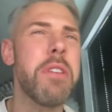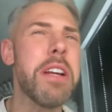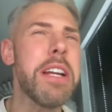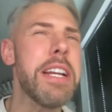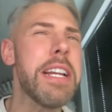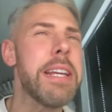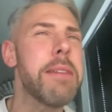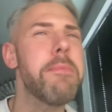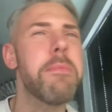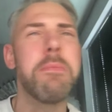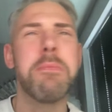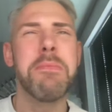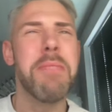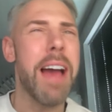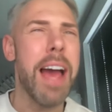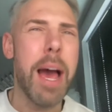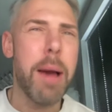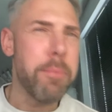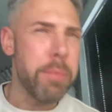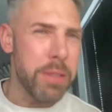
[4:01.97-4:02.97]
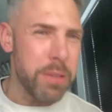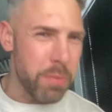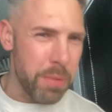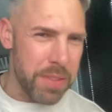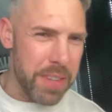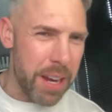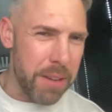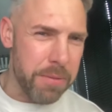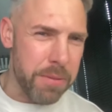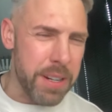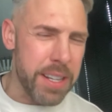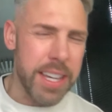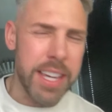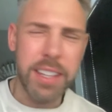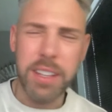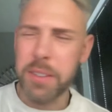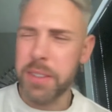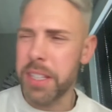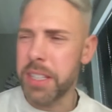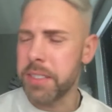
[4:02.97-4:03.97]
really happened with that free
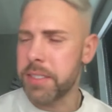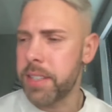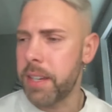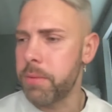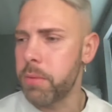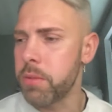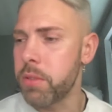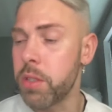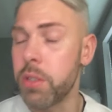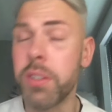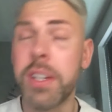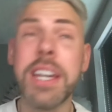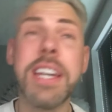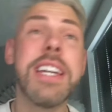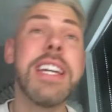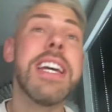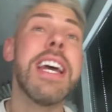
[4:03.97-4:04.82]
kick, I think Saville took.